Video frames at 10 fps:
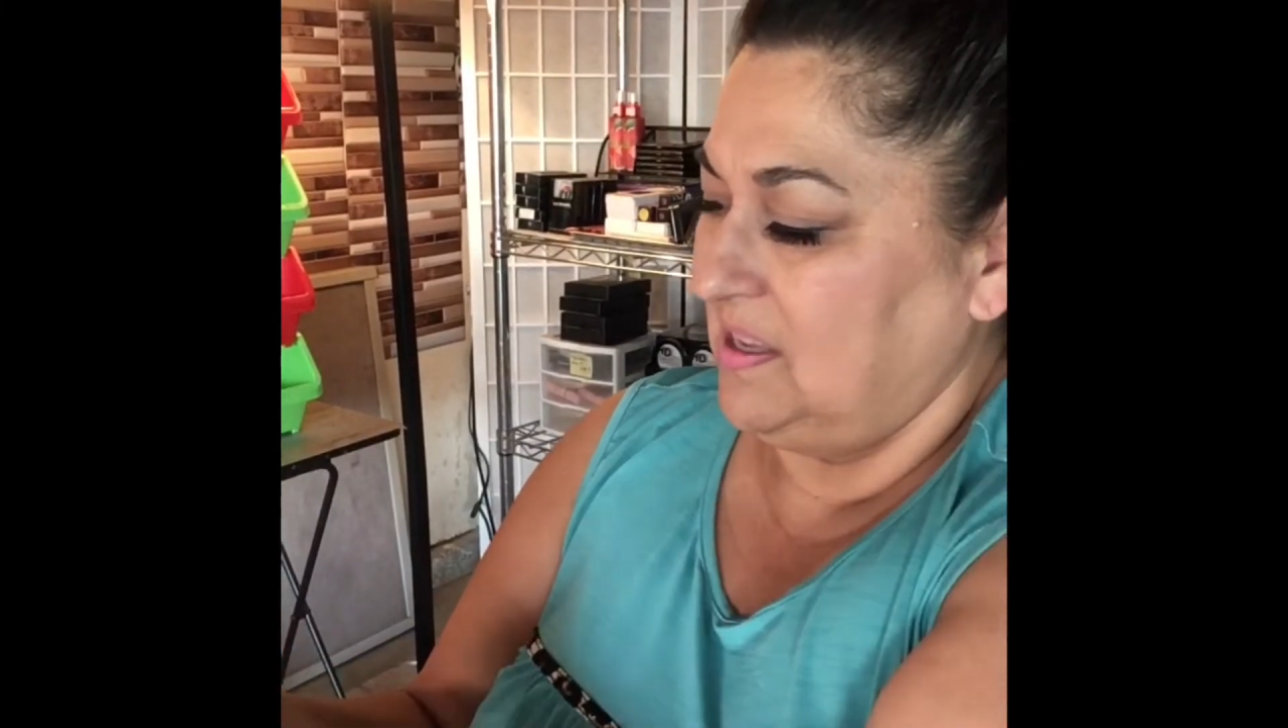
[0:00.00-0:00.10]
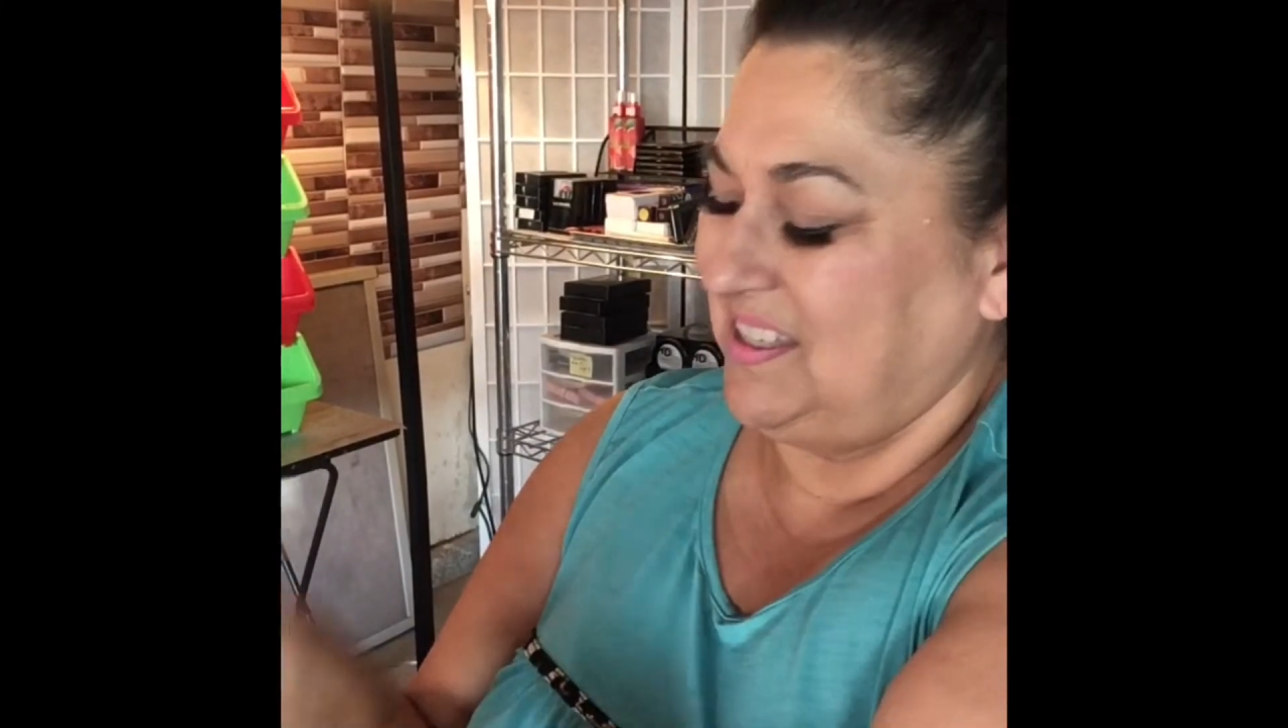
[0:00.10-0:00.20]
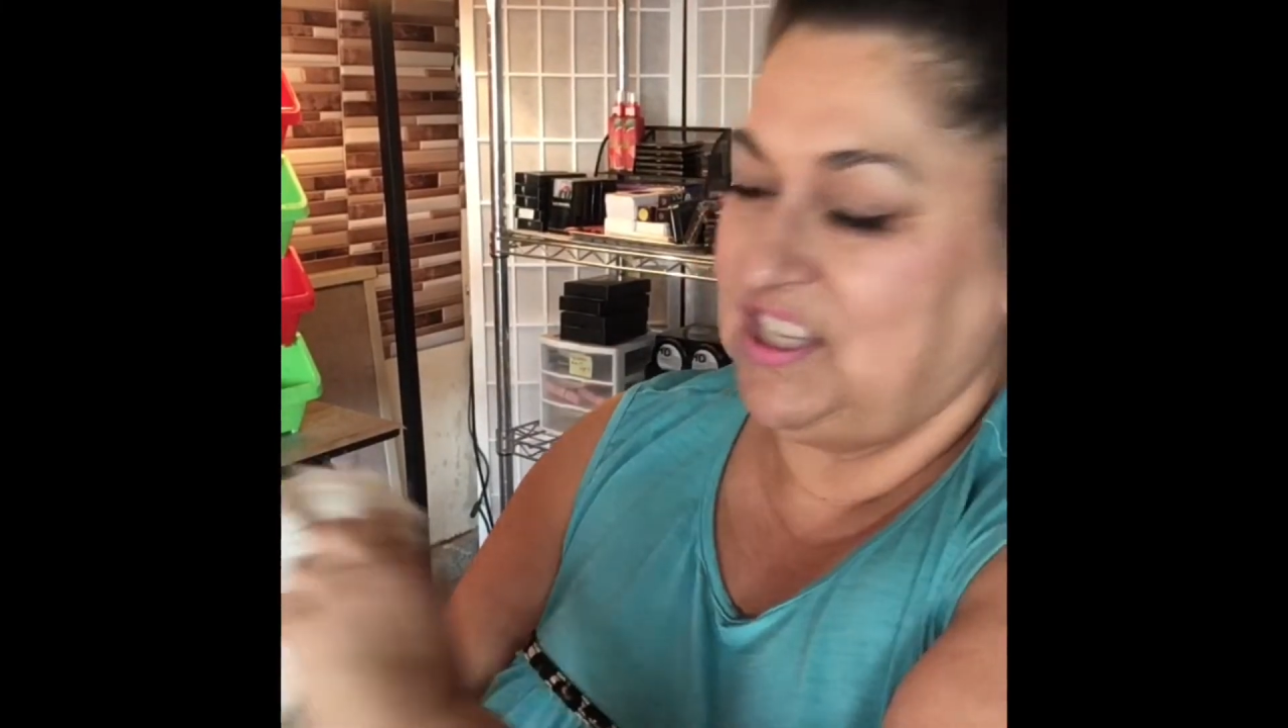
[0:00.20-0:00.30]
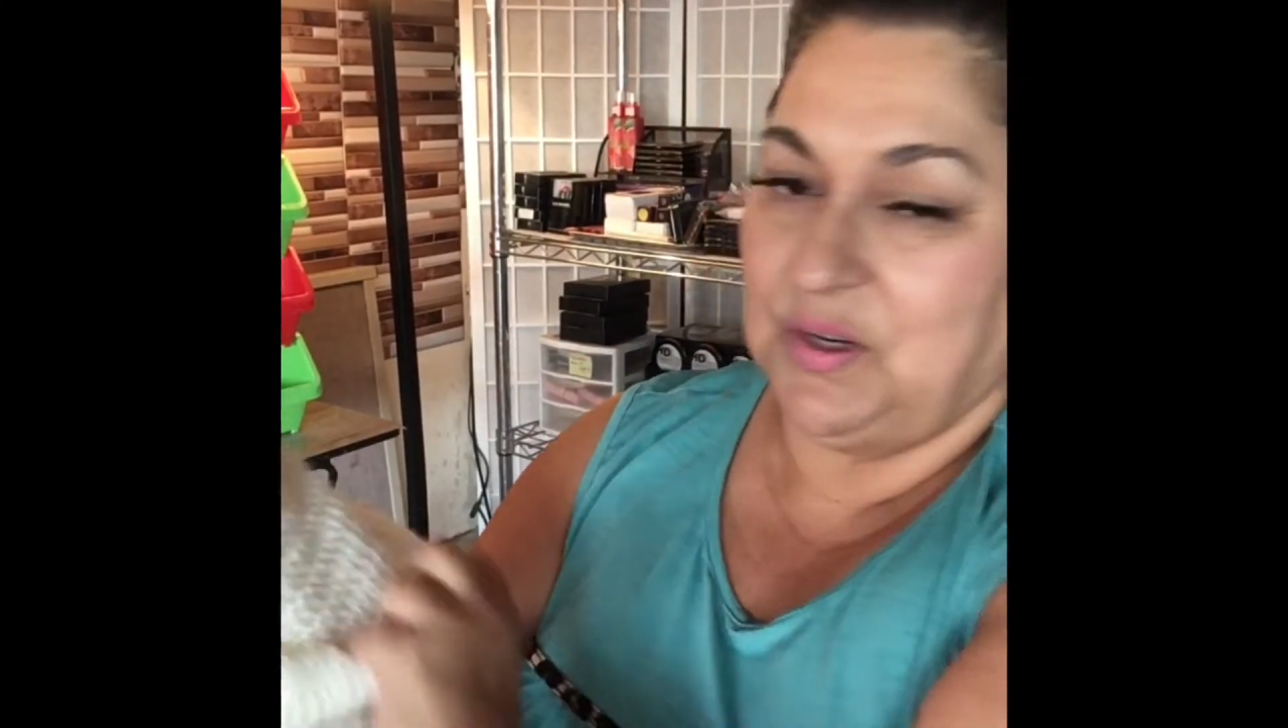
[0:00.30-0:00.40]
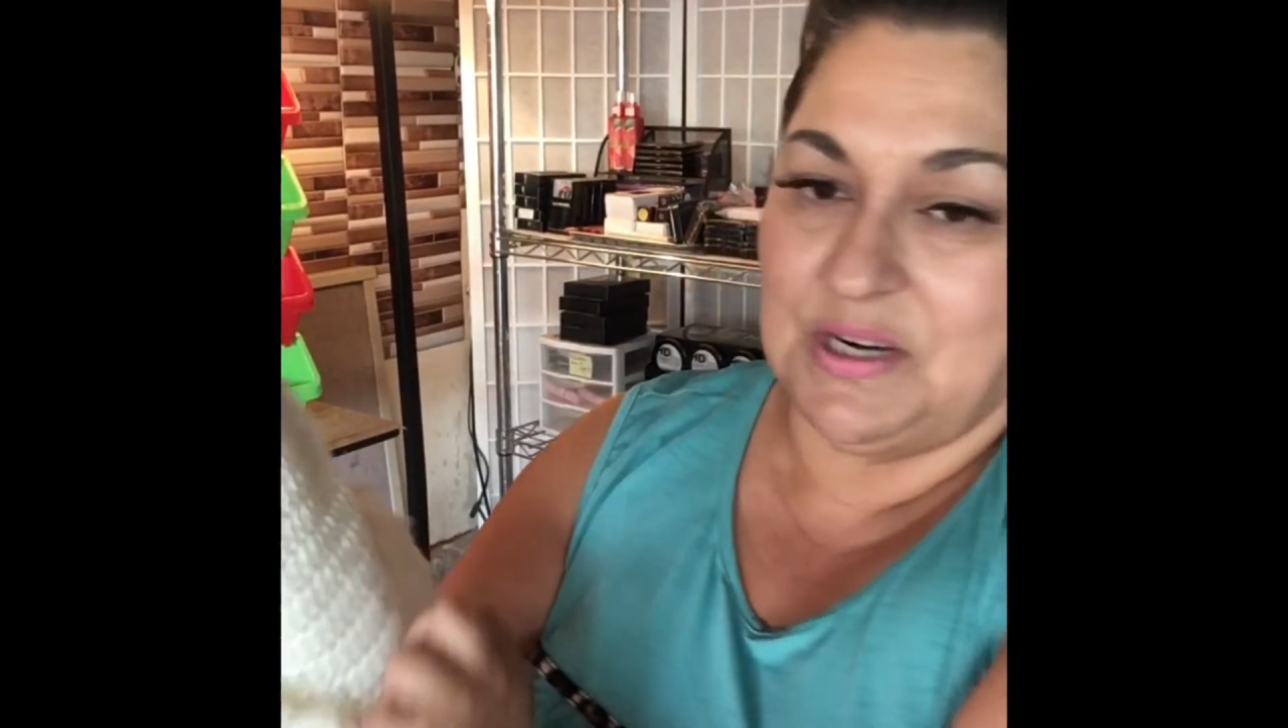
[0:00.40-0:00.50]

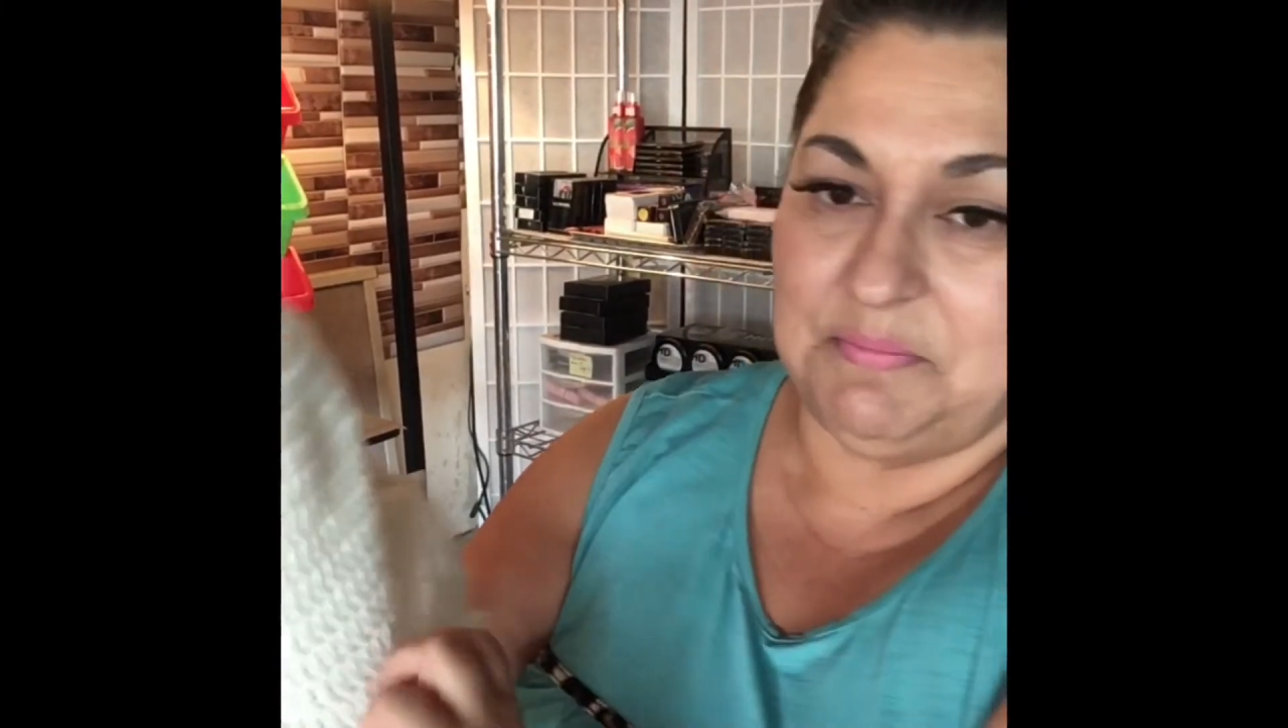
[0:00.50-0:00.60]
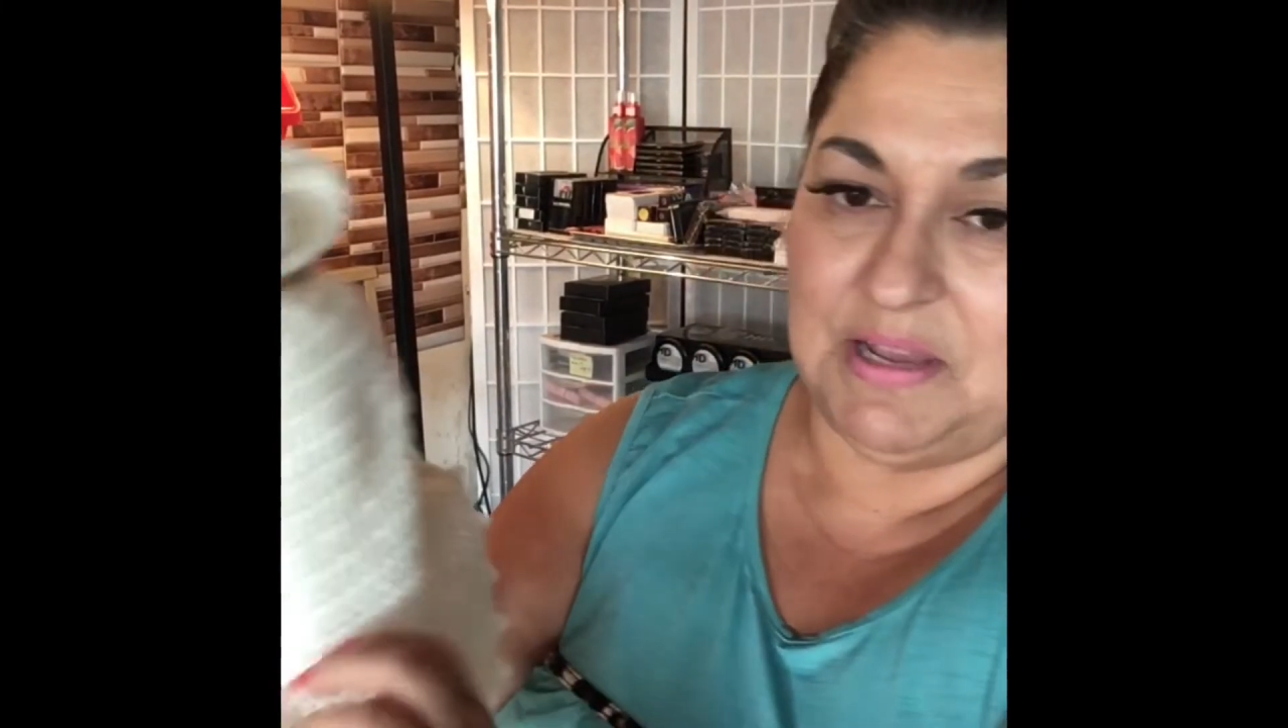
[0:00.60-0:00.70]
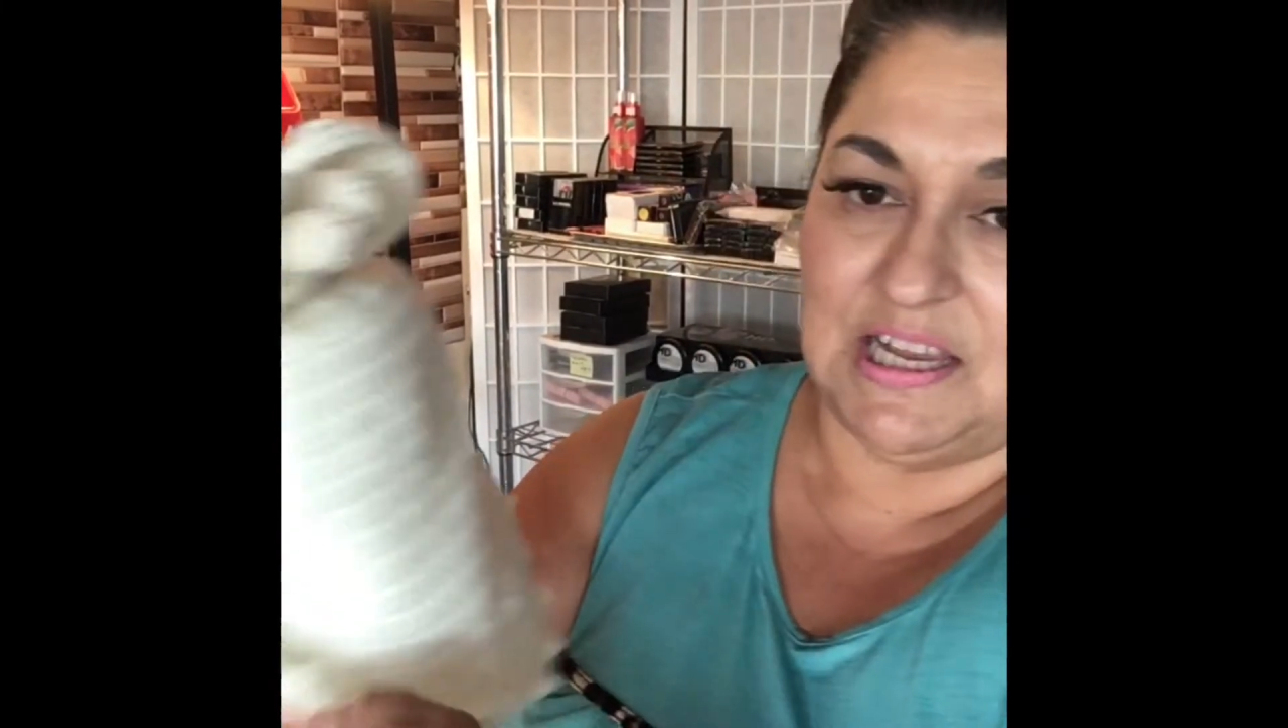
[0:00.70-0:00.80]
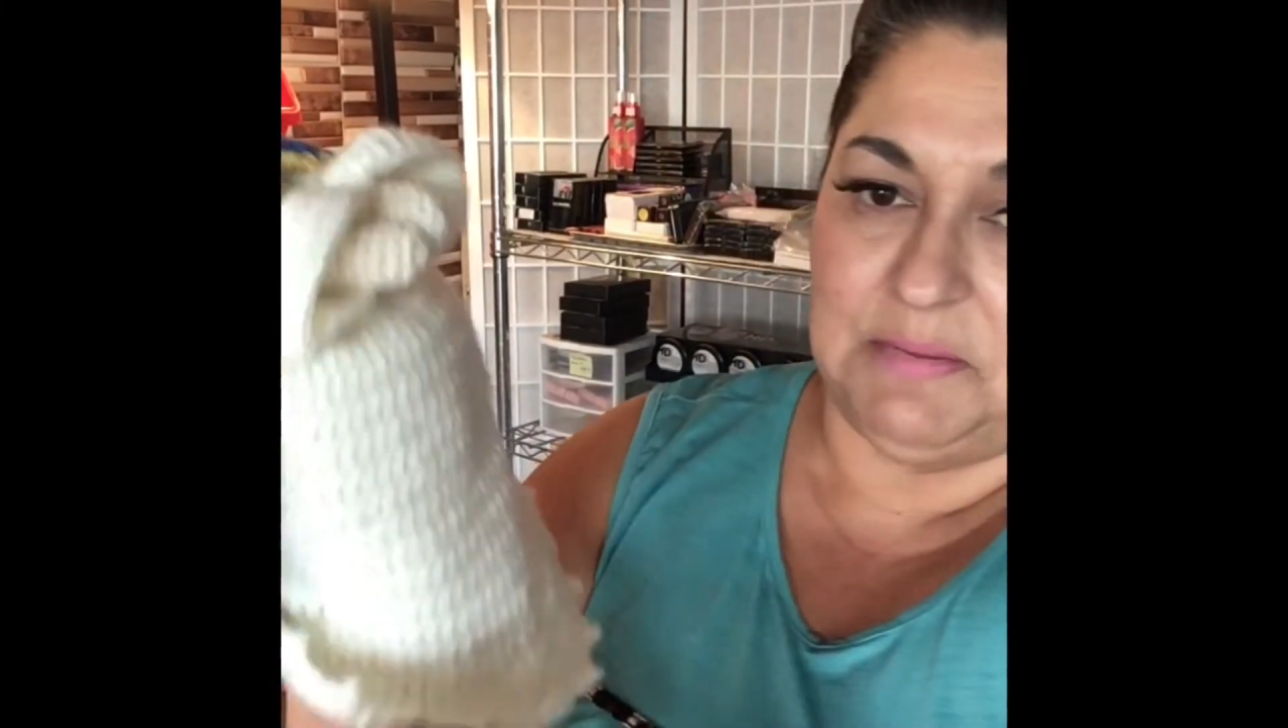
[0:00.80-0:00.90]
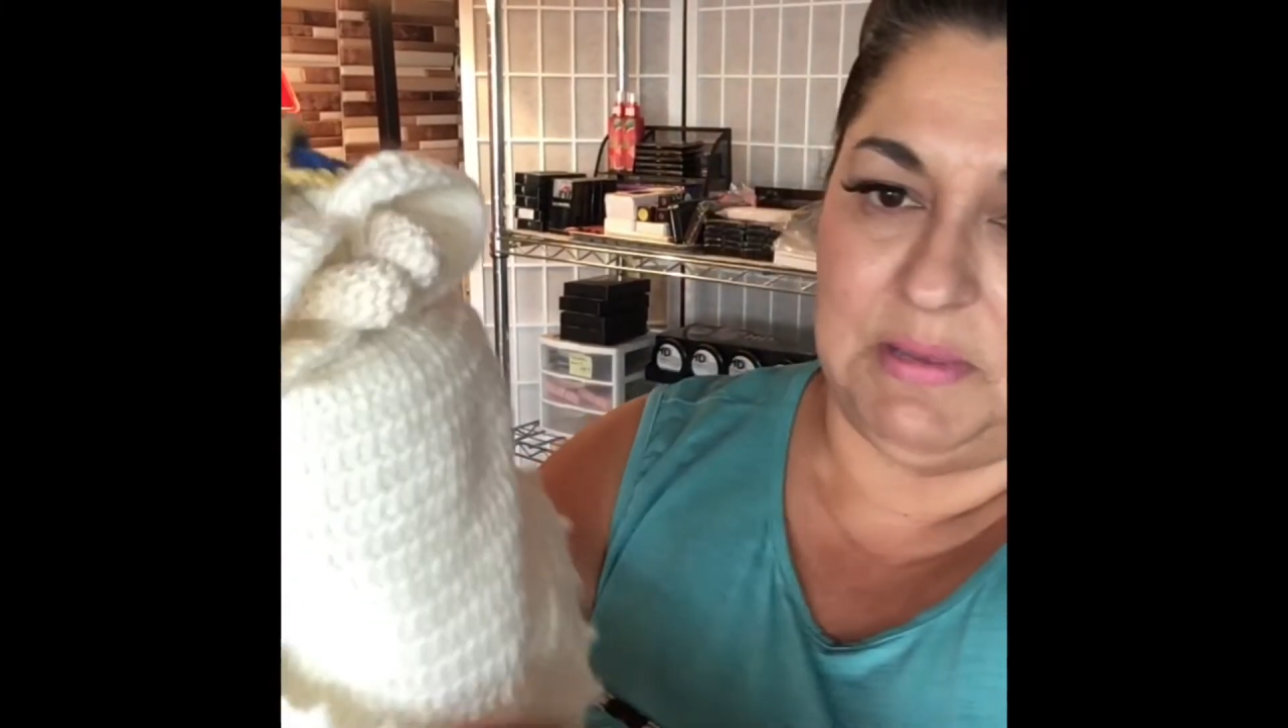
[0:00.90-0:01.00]
You know what, I'm not going